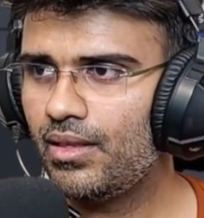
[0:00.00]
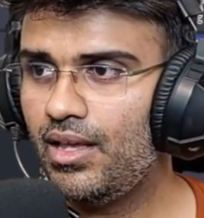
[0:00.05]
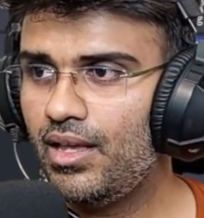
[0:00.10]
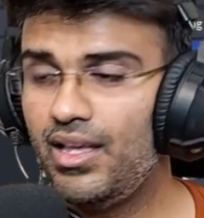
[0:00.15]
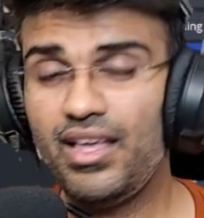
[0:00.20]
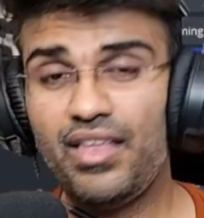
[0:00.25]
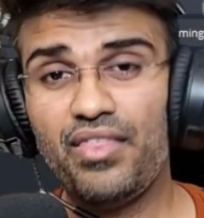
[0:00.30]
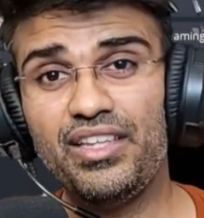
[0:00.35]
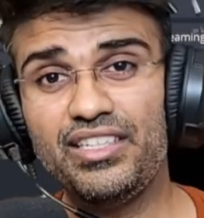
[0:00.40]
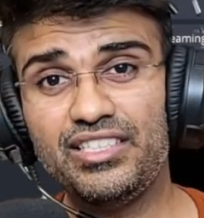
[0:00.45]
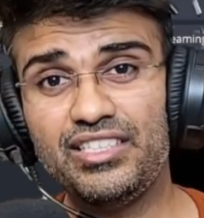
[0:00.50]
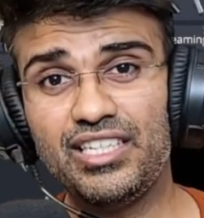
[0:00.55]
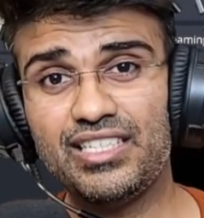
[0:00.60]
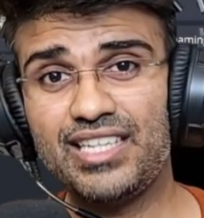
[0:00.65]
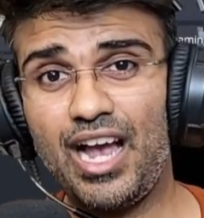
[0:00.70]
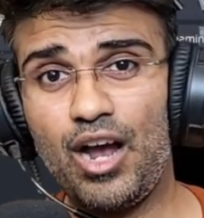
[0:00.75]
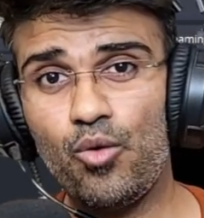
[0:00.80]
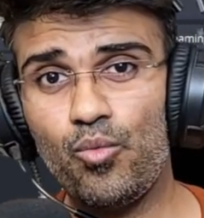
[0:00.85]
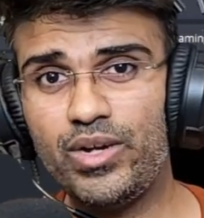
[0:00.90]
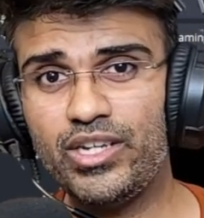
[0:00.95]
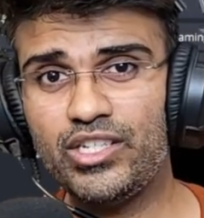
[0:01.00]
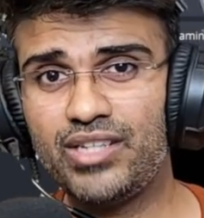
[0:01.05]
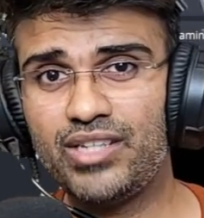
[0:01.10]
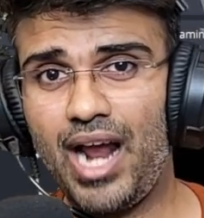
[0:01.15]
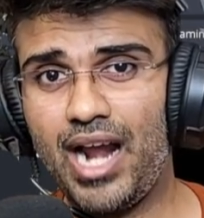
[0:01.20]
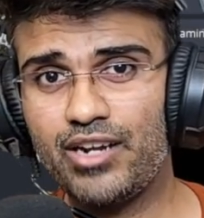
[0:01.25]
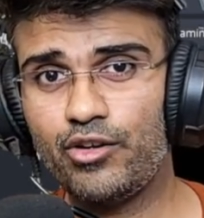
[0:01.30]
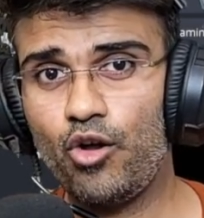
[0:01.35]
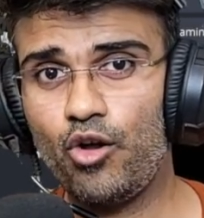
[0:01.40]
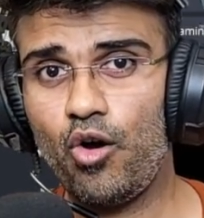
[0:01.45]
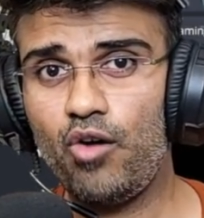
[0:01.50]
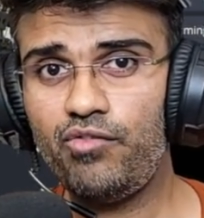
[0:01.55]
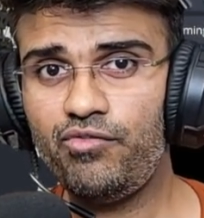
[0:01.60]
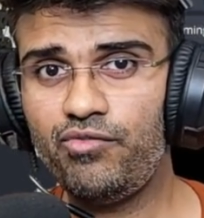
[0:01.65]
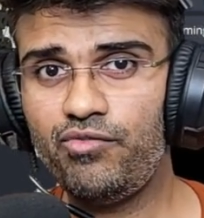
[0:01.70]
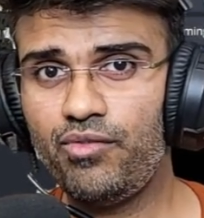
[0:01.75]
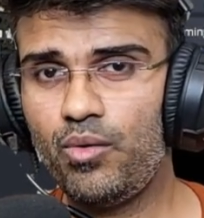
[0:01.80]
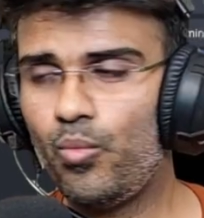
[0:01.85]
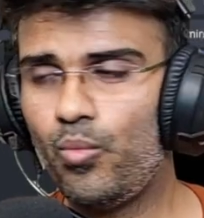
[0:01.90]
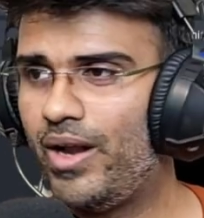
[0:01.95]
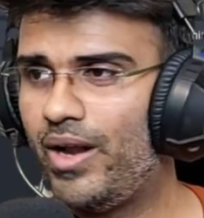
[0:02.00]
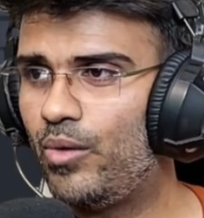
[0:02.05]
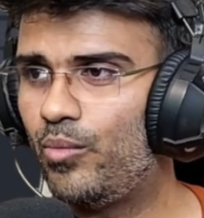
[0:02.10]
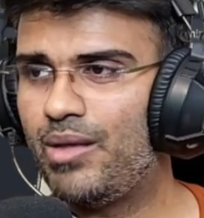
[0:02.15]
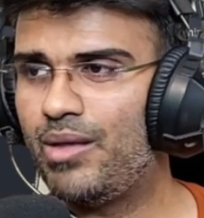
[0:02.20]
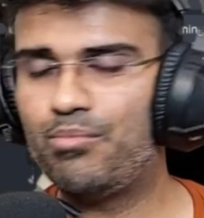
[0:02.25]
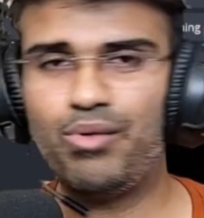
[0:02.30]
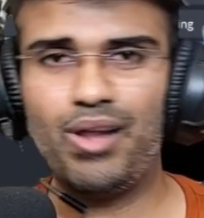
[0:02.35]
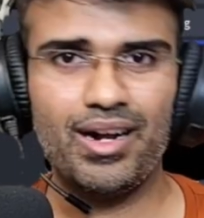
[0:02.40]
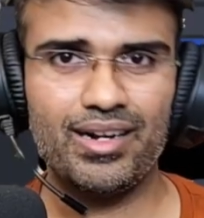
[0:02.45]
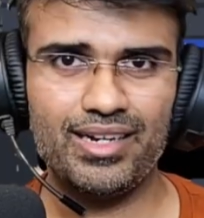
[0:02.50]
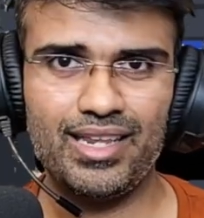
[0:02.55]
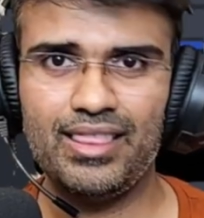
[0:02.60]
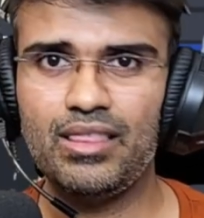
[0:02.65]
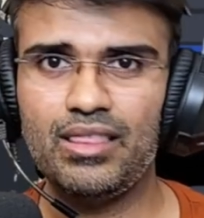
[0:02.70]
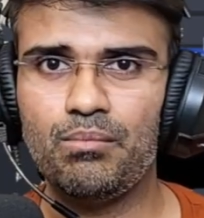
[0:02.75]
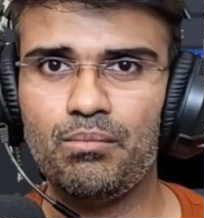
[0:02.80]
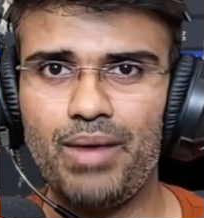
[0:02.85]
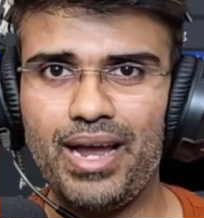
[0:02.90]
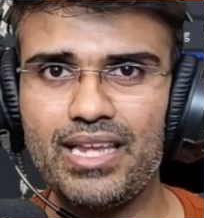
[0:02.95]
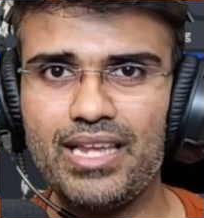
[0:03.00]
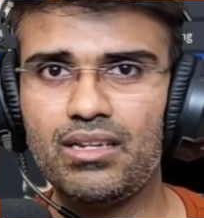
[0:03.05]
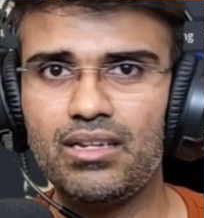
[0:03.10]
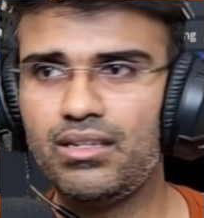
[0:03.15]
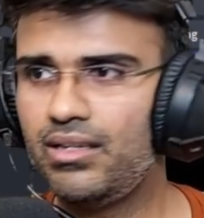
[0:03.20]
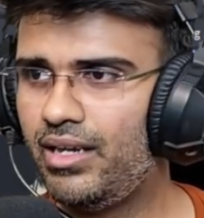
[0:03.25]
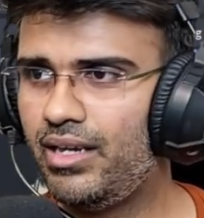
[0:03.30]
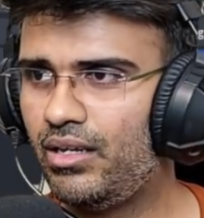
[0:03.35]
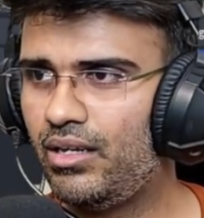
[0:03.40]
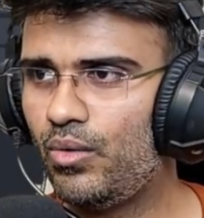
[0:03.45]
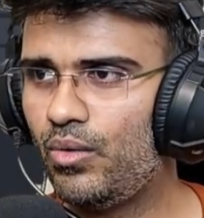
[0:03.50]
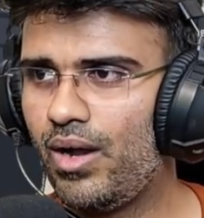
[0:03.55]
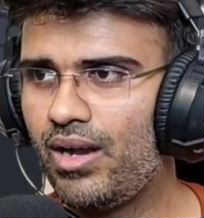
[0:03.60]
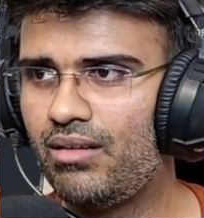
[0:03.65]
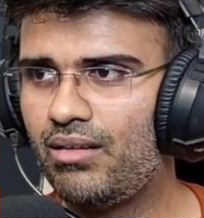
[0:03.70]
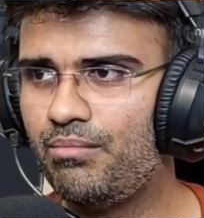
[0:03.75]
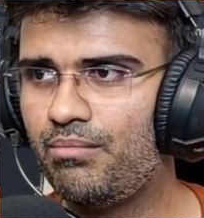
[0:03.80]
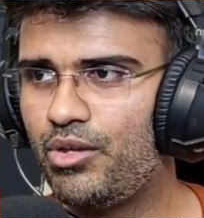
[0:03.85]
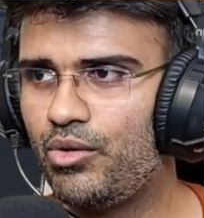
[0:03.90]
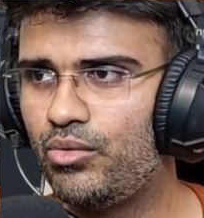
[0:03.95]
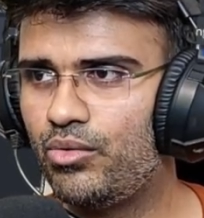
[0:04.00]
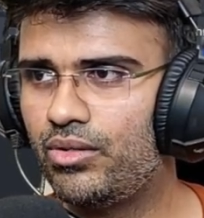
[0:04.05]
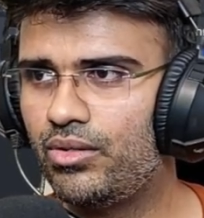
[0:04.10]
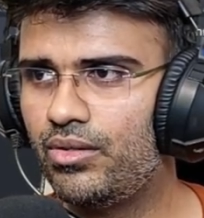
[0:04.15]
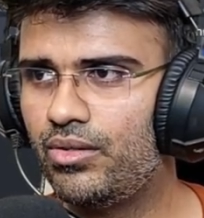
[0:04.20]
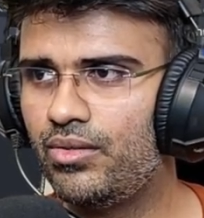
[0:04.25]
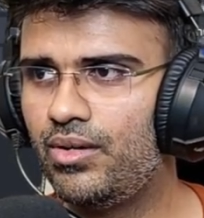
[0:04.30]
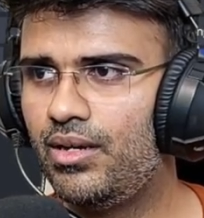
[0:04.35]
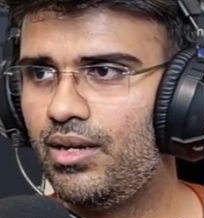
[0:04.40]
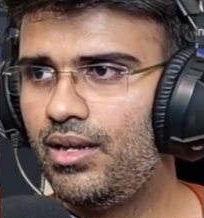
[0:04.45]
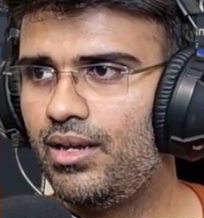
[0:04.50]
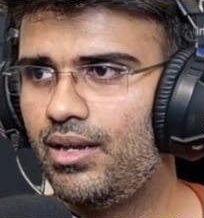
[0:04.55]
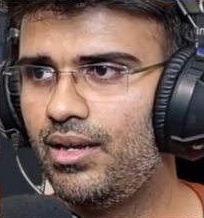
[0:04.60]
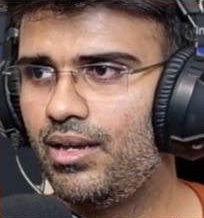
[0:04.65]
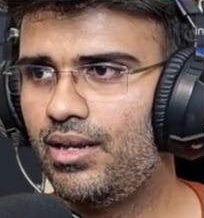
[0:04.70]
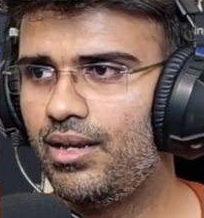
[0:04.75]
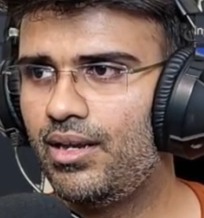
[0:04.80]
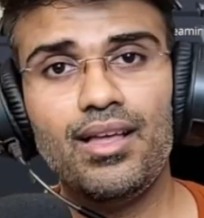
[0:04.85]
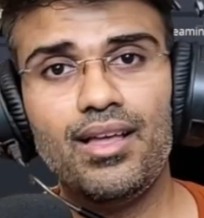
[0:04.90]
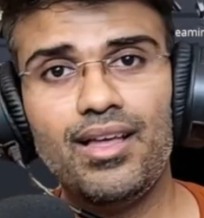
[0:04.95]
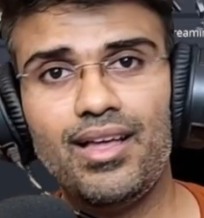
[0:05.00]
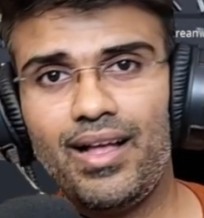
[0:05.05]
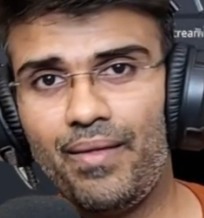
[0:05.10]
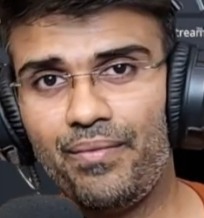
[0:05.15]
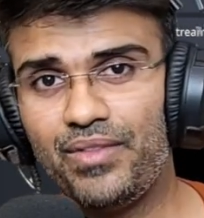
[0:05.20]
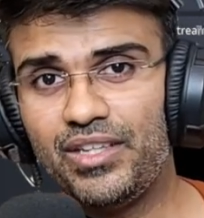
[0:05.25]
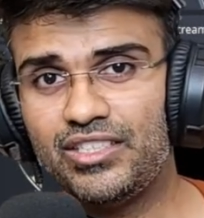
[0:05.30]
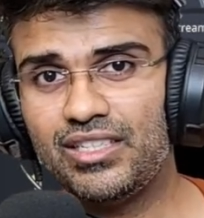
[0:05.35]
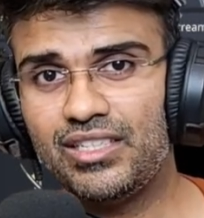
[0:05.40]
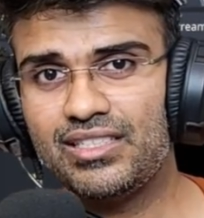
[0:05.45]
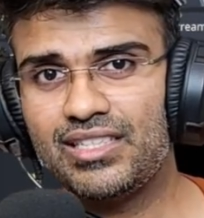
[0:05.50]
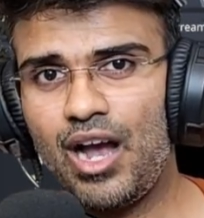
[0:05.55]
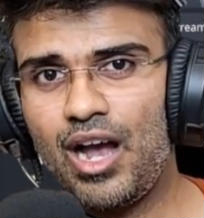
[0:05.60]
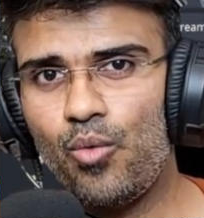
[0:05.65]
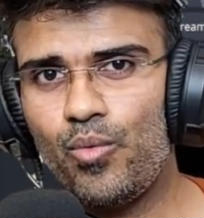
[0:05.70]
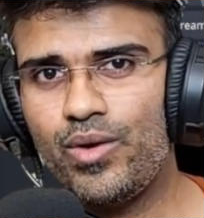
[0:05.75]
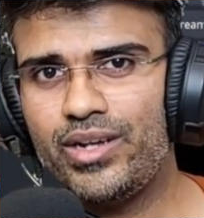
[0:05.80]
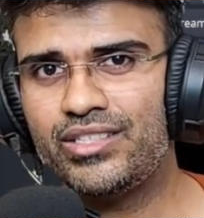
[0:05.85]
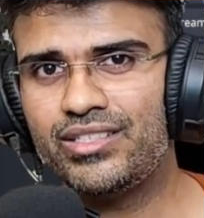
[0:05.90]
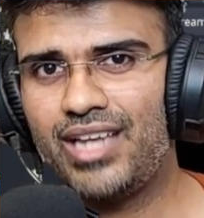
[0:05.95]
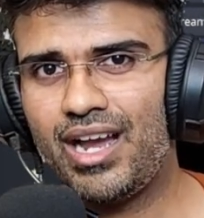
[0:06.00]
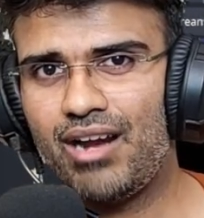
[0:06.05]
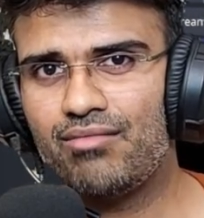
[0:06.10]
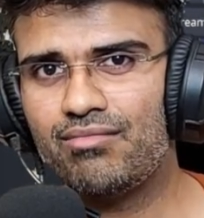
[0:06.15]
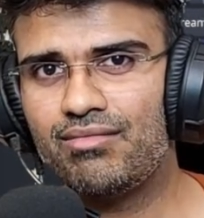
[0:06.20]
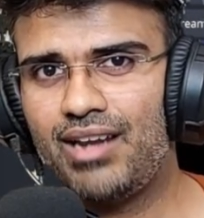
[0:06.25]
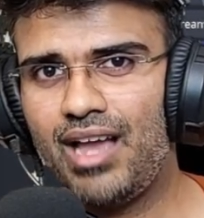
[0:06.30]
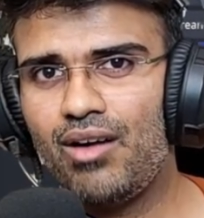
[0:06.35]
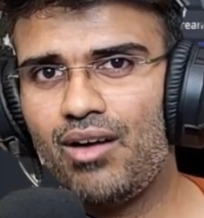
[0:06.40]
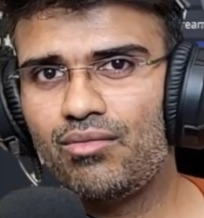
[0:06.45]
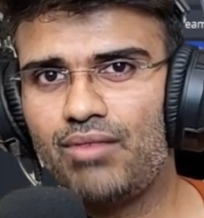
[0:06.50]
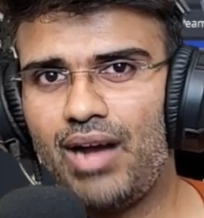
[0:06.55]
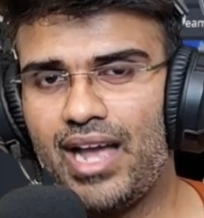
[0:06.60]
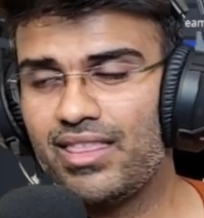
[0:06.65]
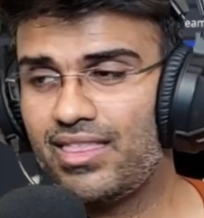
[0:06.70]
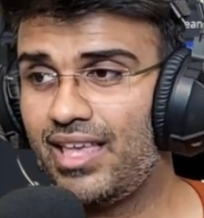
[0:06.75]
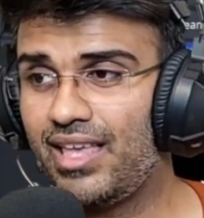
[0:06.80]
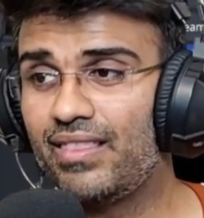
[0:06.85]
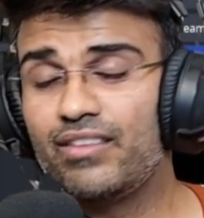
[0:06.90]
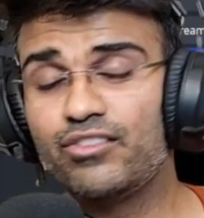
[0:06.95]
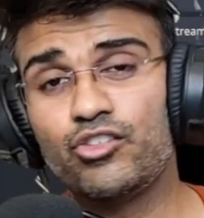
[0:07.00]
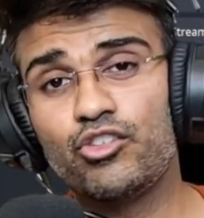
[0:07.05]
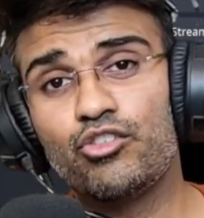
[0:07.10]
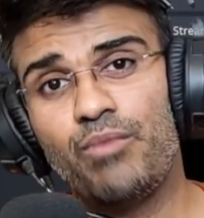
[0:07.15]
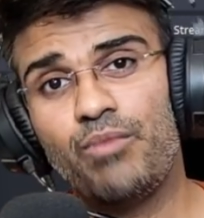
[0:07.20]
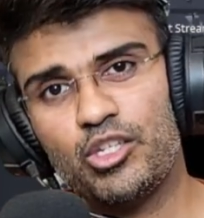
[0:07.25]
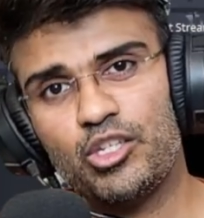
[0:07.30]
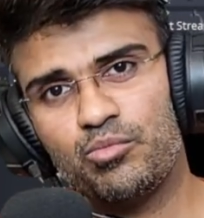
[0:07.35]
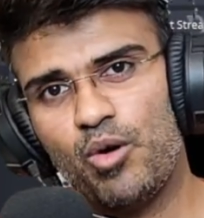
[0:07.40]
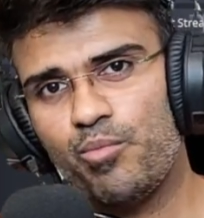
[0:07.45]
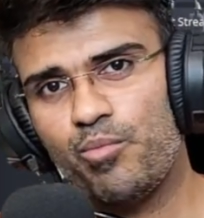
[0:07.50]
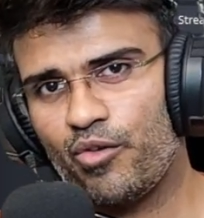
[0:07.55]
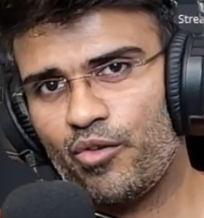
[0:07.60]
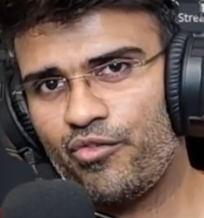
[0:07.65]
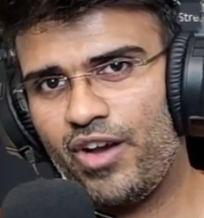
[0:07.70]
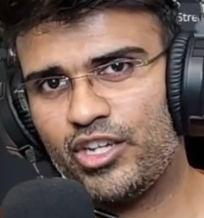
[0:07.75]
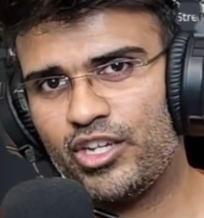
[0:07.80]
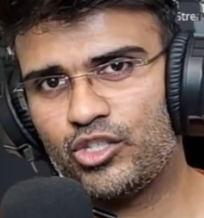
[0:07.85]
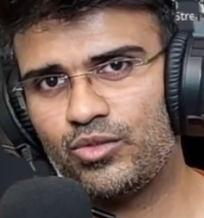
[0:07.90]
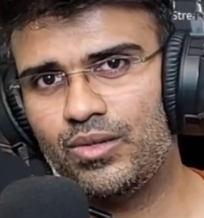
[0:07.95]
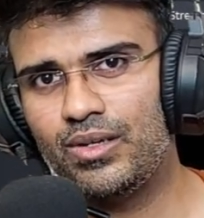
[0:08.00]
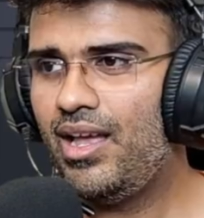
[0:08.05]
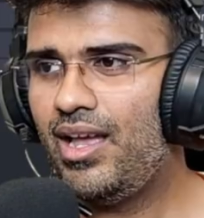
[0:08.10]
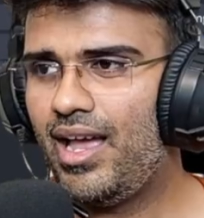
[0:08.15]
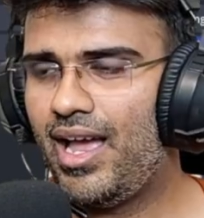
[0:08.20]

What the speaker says: This is how we started off when we plugged in the mic into our computer. And this is how we sound now. I think this is much more professional.